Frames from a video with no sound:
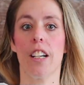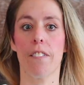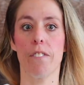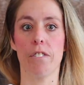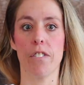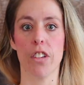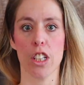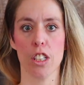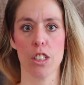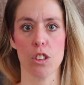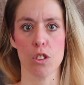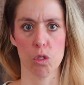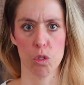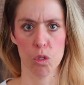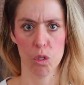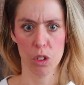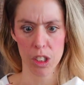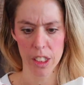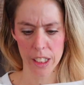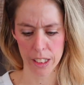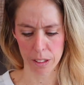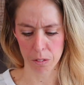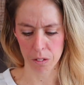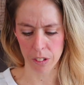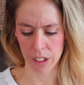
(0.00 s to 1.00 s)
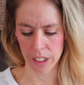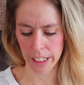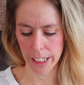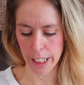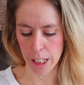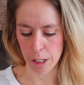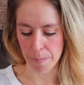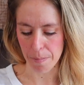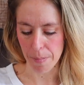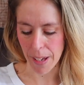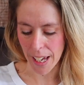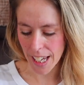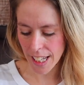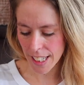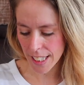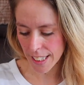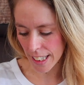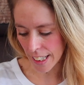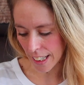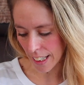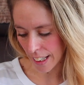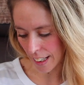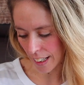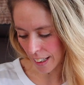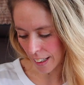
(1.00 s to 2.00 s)
It feels really, really
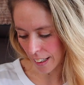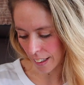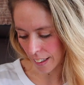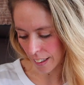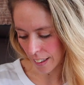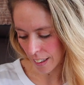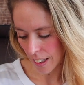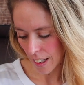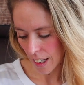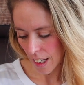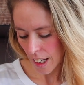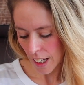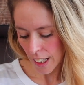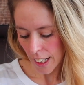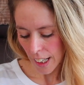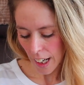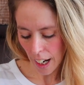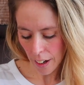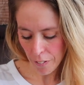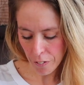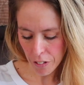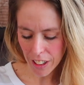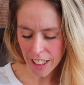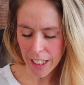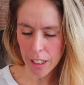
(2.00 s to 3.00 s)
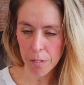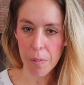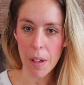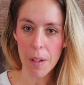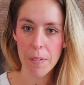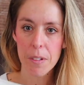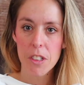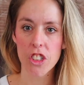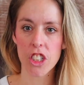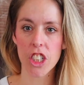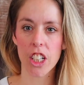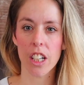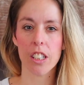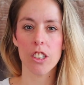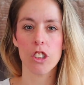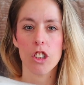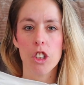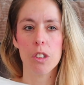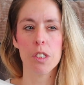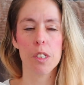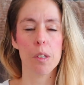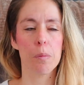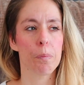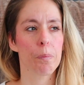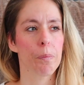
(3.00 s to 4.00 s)
amazing. I feel like maybe
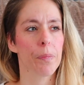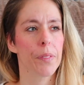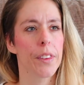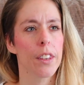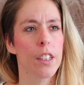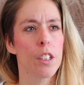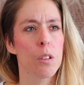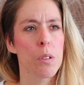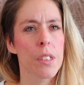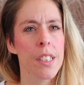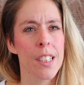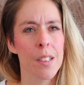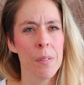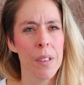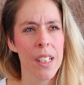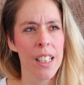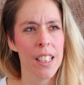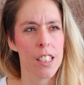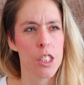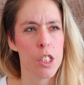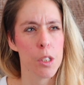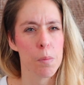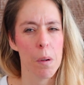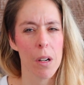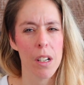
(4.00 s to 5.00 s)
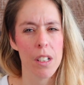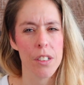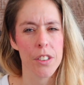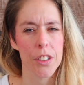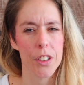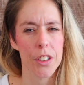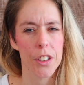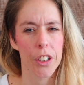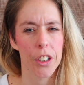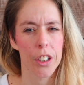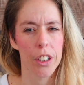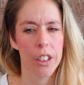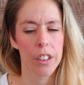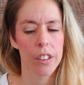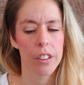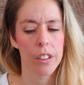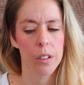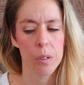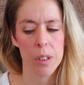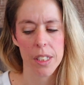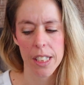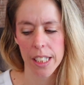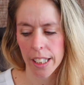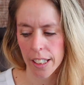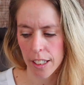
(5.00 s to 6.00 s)
there was somebody that sponsored her. It
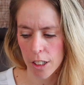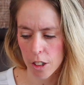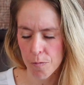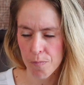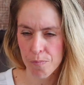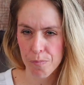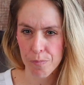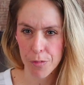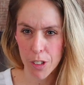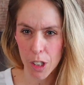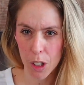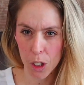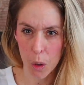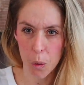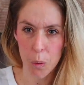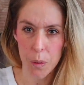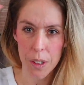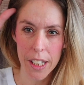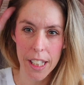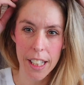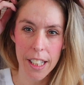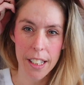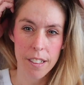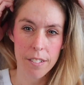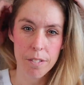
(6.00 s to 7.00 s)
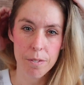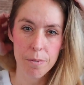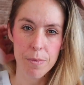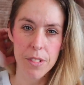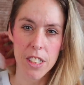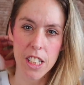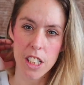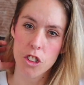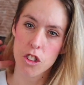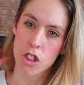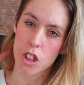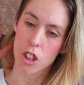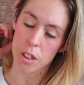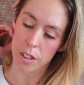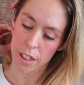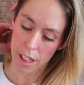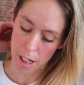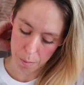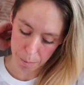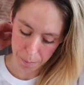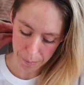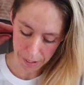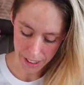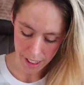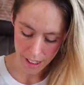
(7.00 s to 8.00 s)
was like a clothing t-shirt
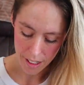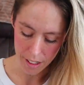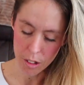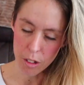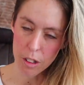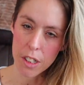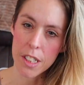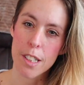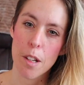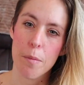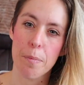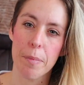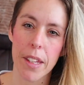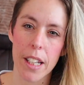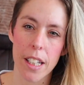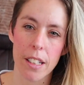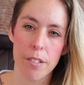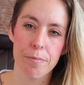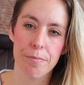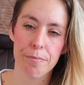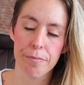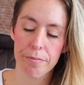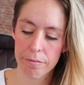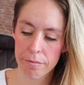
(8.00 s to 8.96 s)
company or something.